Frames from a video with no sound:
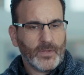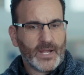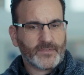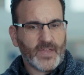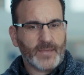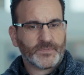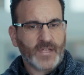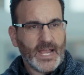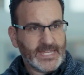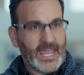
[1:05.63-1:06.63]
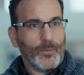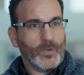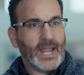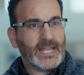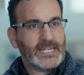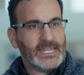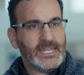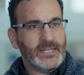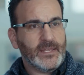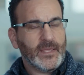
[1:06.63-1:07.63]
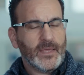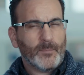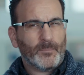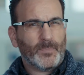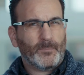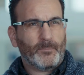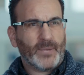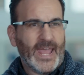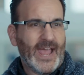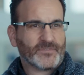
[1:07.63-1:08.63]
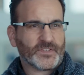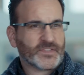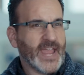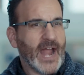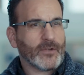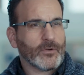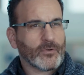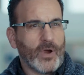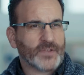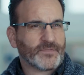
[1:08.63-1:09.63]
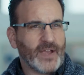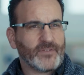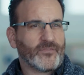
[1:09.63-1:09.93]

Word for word: A lot of times I get what I need, but I have to scatter across five